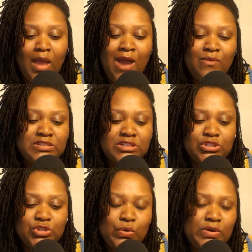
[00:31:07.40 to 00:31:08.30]
I was a
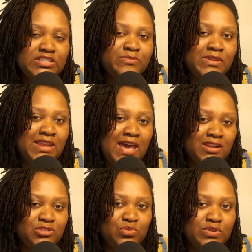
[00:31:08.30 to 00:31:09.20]
tourist, but not a
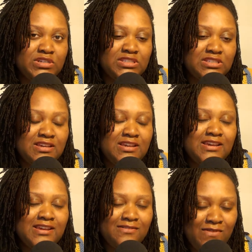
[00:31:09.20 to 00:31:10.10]
tourist.
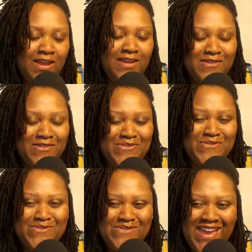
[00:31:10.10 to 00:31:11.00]
Right.
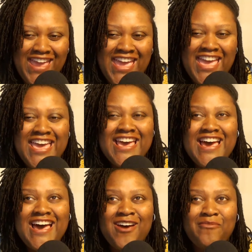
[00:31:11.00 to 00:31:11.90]
Right.
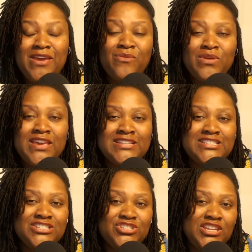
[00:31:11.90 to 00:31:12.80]
And we
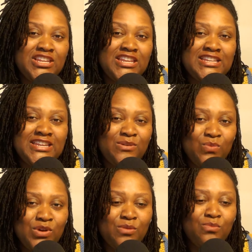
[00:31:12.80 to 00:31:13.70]
intentionally didn't
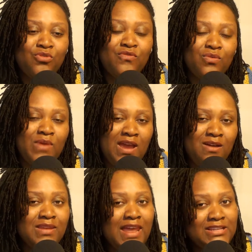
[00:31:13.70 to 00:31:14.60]
want to move
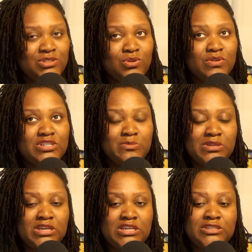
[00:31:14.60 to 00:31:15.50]
around like tourists
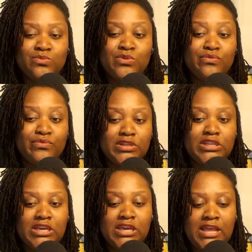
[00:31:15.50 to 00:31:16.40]
because we were really
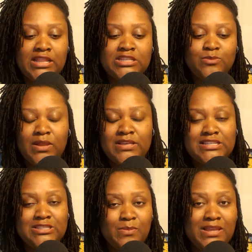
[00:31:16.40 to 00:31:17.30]
looking at this place
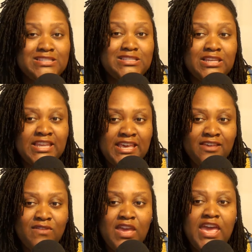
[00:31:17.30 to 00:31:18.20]
as a place to
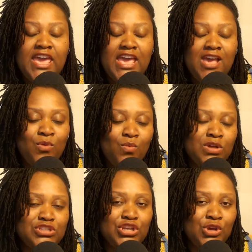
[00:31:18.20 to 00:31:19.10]
live. And we
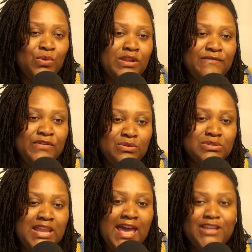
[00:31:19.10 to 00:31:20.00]
want to know what it
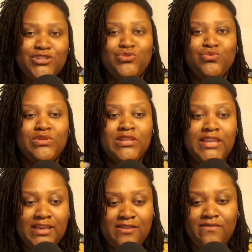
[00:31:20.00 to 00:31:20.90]
feels like to
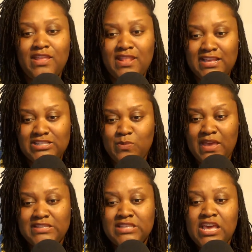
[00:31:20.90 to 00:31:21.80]
live in that
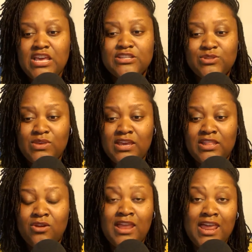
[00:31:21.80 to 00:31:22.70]
space. So yeah,
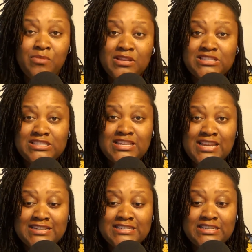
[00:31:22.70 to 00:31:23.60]
there are a lot of places that
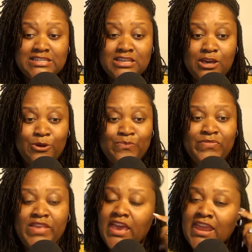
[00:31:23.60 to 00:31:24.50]
I did go,
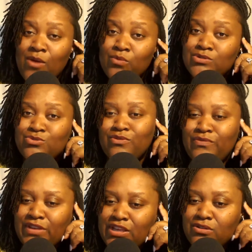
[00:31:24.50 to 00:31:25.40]
and I will do a
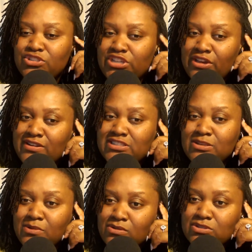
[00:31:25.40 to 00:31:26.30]
video sharing some
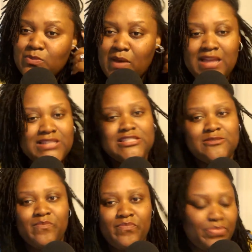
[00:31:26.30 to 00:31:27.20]
of those spots
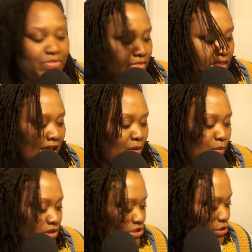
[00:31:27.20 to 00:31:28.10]
that I
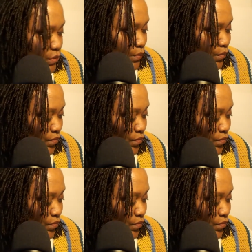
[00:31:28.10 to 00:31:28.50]
went to.